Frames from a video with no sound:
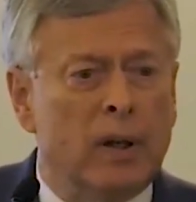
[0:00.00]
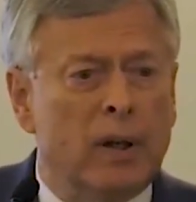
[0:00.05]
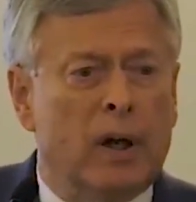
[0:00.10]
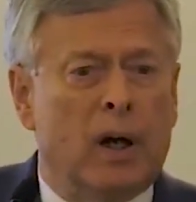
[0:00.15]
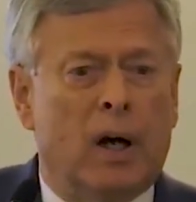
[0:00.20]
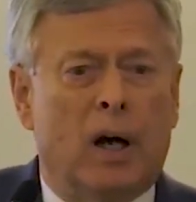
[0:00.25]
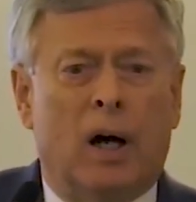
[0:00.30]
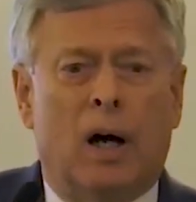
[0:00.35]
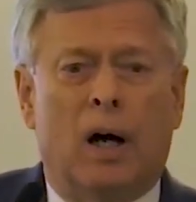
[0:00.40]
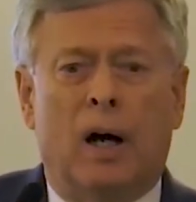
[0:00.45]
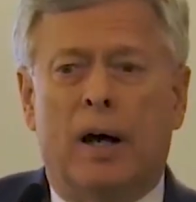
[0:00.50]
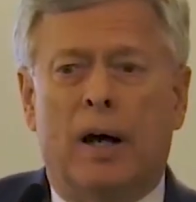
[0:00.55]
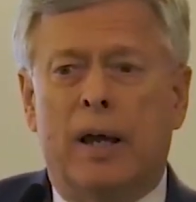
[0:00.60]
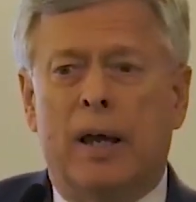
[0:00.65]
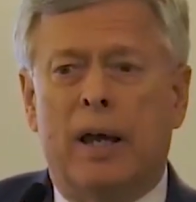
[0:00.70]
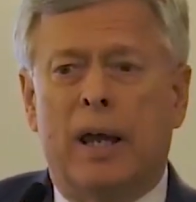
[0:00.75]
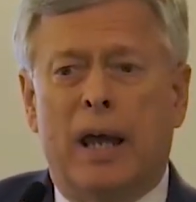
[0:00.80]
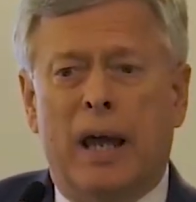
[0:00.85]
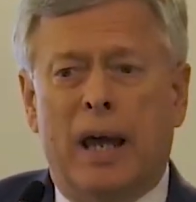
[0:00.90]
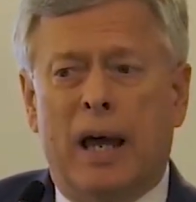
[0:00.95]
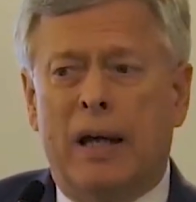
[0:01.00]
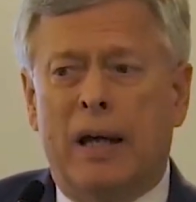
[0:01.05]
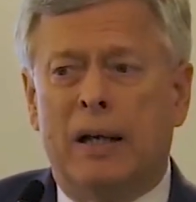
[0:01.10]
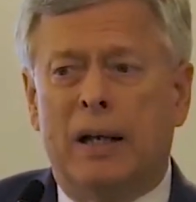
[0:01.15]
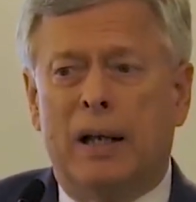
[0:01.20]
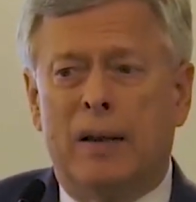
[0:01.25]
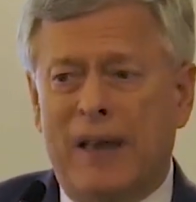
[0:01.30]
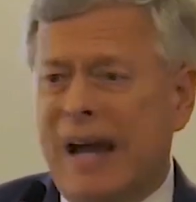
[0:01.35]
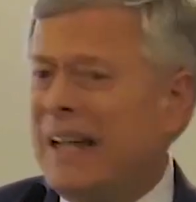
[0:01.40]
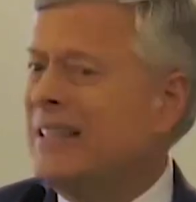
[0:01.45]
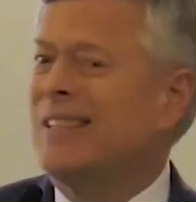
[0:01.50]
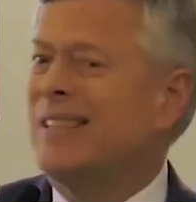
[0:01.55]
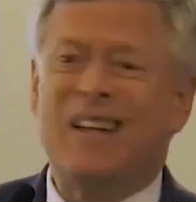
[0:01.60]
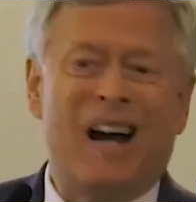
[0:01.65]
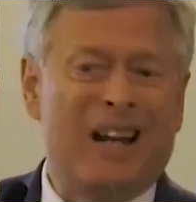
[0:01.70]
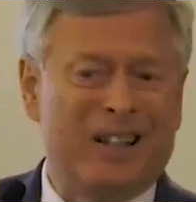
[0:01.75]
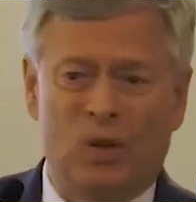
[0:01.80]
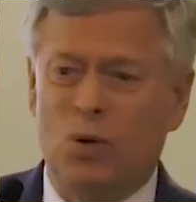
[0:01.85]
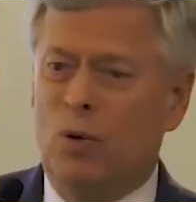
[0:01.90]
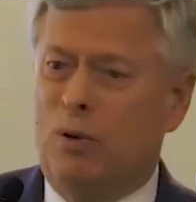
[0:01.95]
and that's
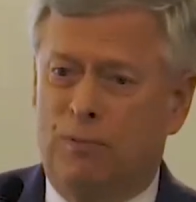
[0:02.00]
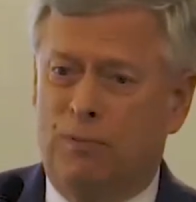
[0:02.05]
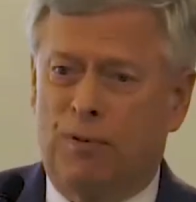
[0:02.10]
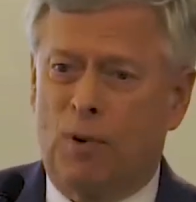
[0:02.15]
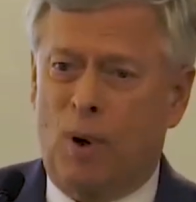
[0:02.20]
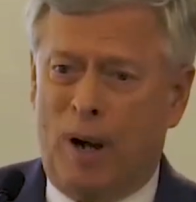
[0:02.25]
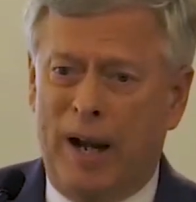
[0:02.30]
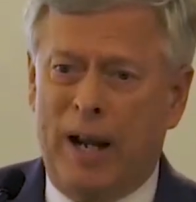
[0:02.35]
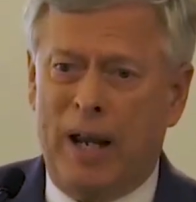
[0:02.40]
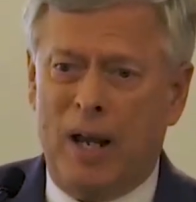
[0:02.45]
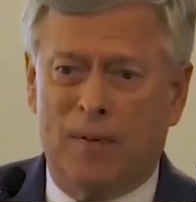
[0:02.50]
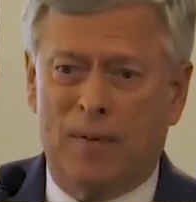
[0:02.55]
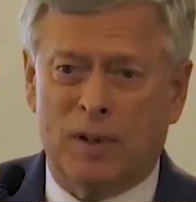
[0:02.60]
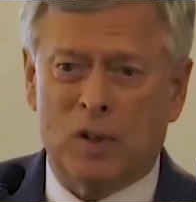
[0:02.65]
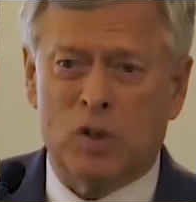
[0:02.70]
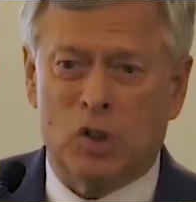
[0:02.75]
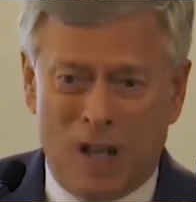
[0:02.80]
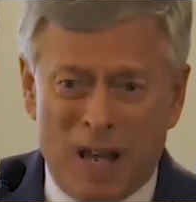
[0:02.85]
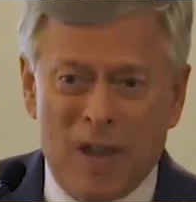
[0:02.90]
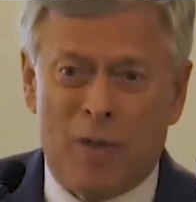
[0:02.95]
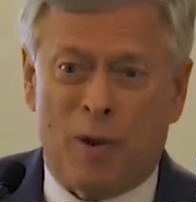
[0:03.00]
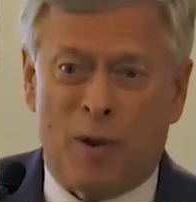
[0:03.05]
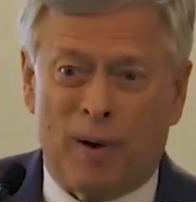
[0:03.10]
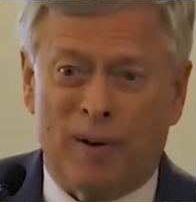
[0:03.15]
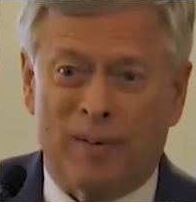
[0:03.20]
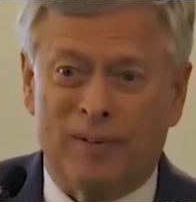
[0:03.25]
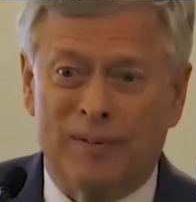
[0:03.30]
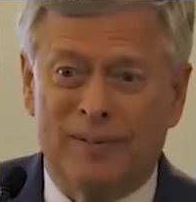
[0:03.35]
not good for any of us either.